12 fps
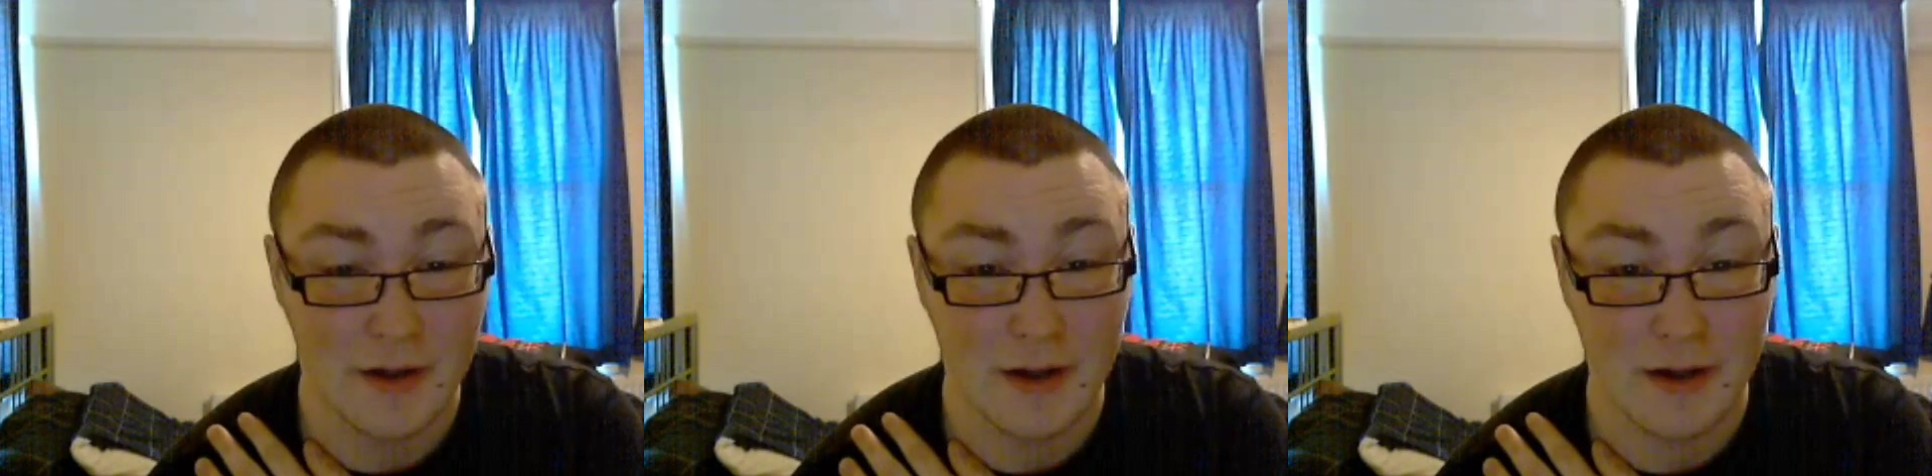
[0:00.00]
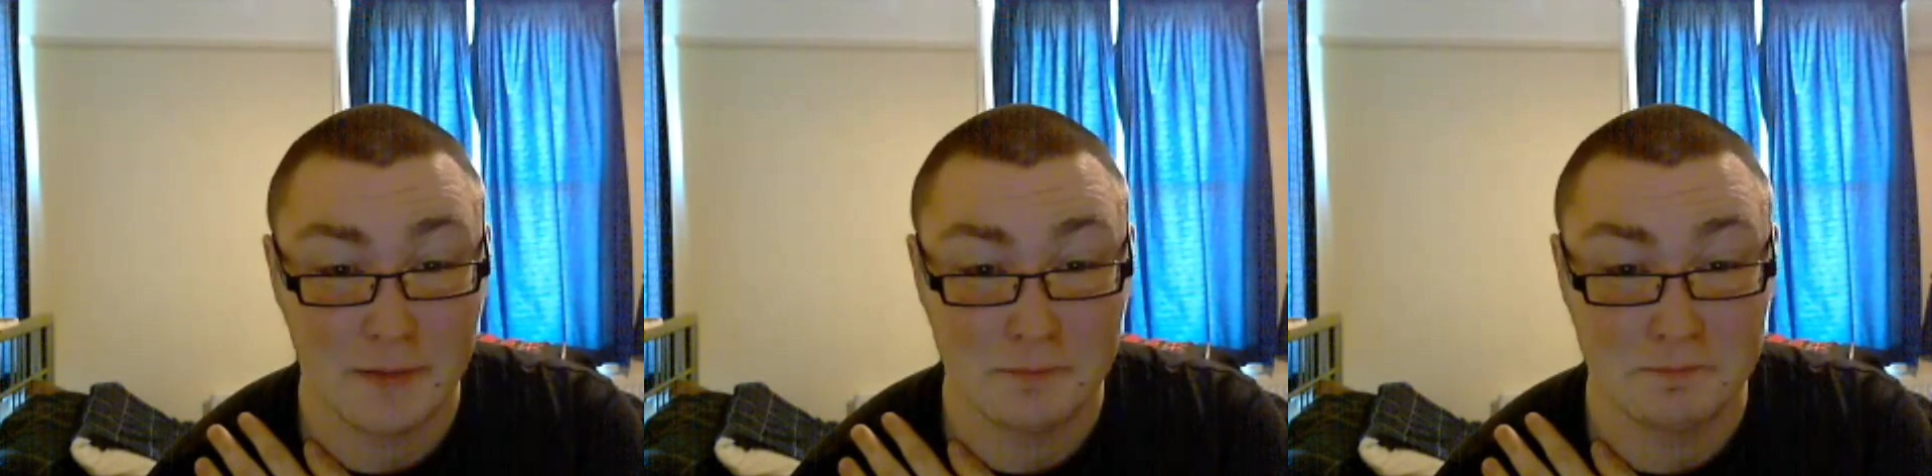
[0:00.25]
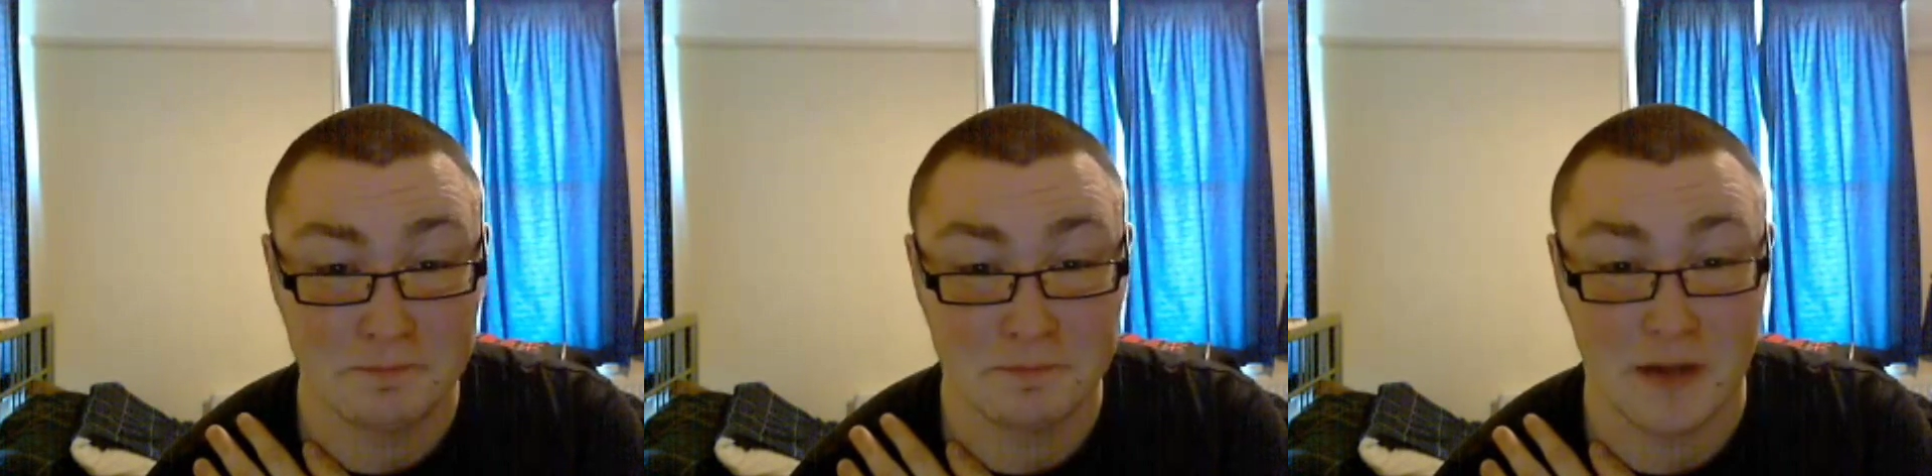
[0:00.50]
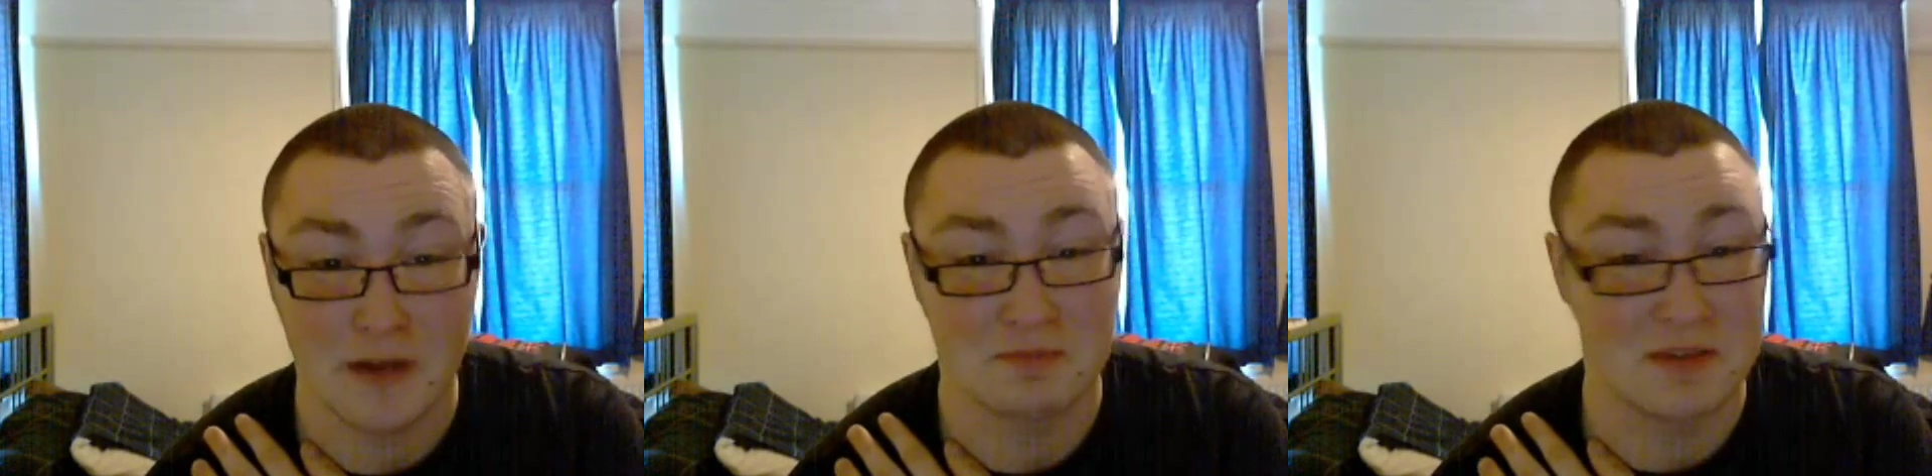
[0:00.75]

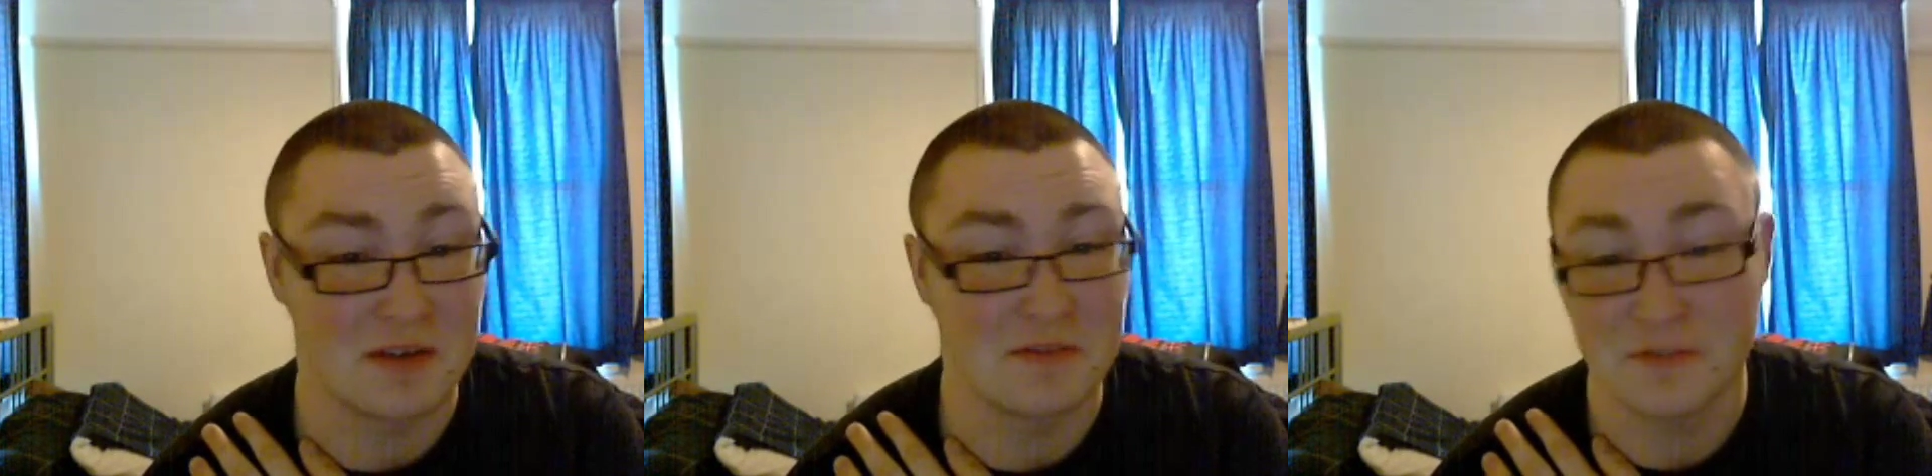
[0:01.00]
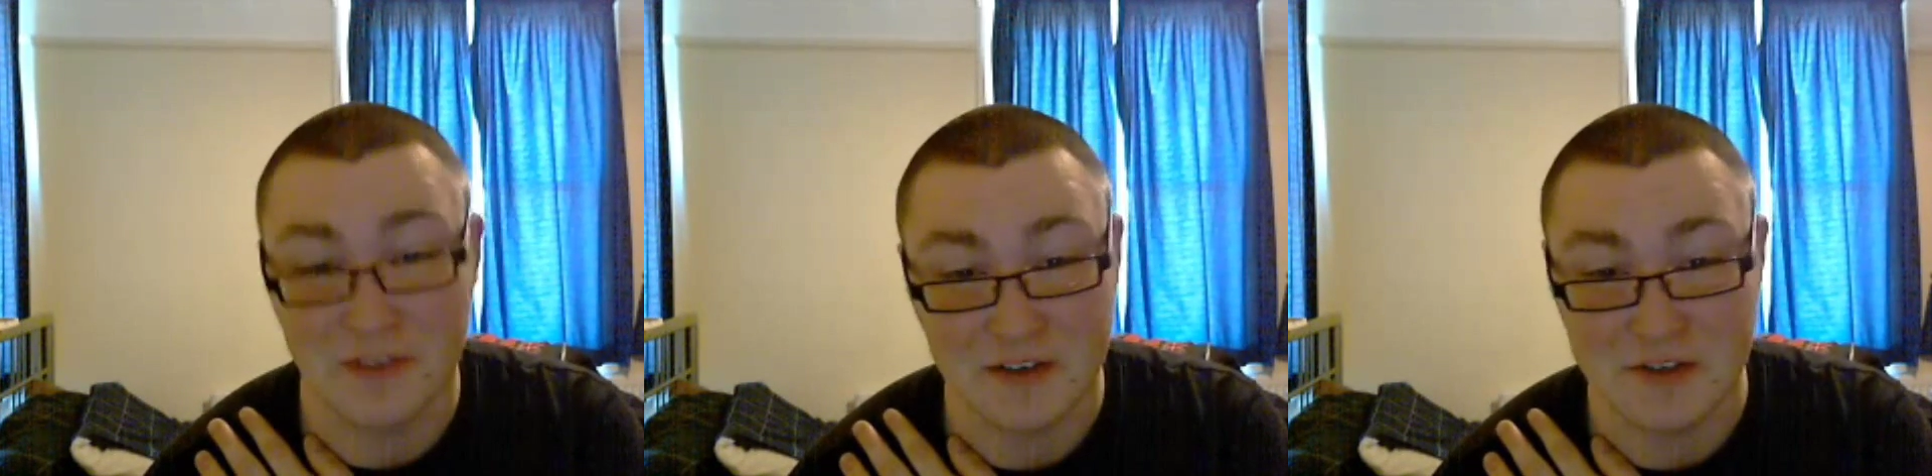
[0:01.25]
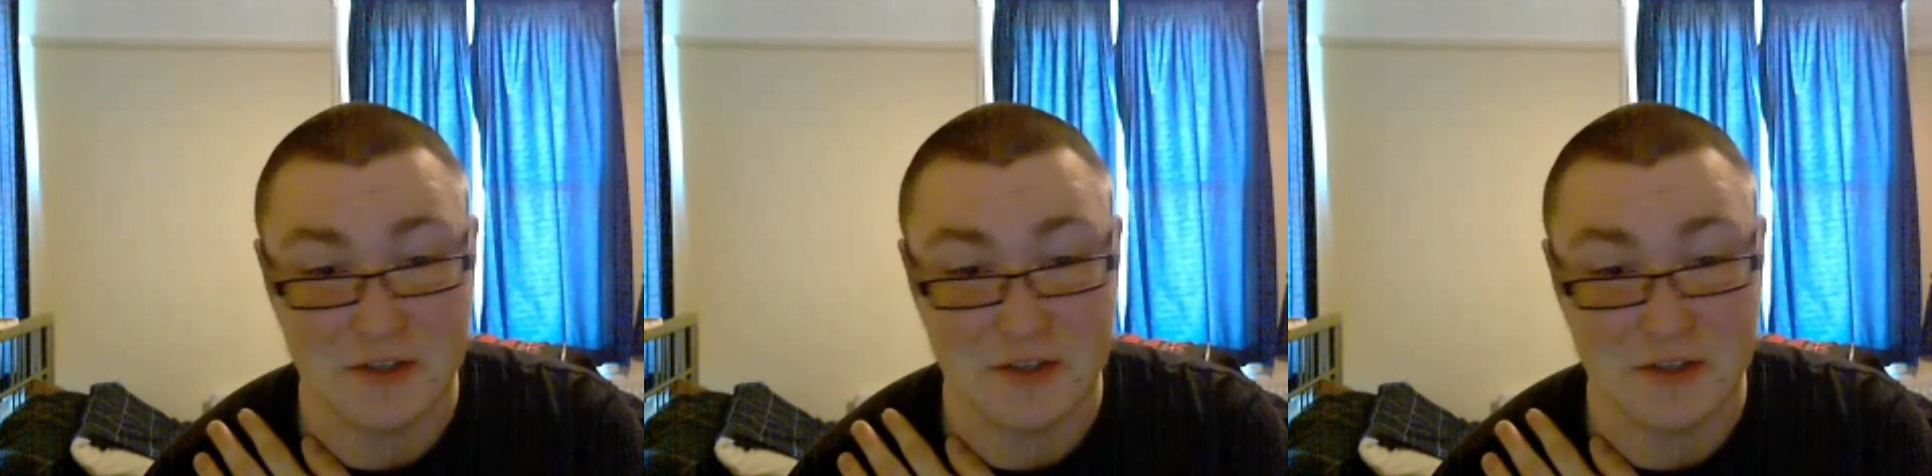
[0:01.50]
I don't think